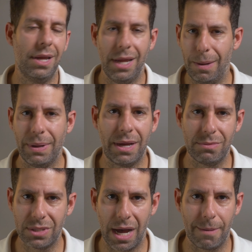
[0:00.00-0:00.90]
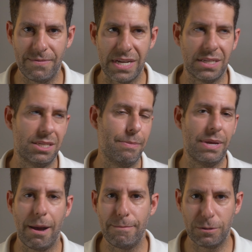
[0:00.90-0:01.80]
It becomes obvious, it
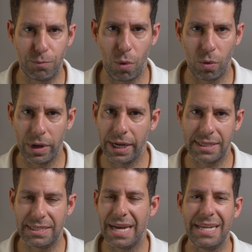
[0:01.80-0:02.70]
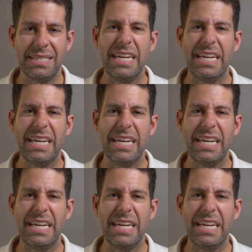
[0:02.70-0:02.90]
becomes boring, it's not as